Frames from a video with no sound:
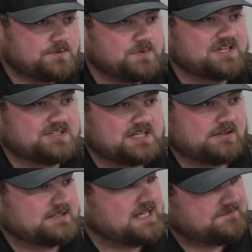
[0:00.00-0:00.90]
we could
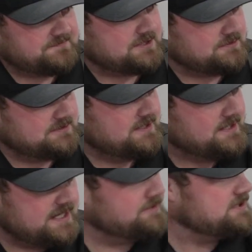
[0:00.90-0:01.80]
tell in that field
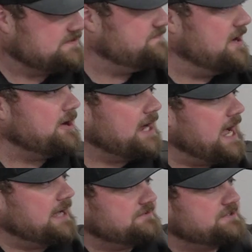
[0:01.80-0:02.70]
it was very
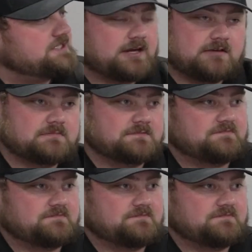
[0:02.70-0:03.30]
high fusarium. In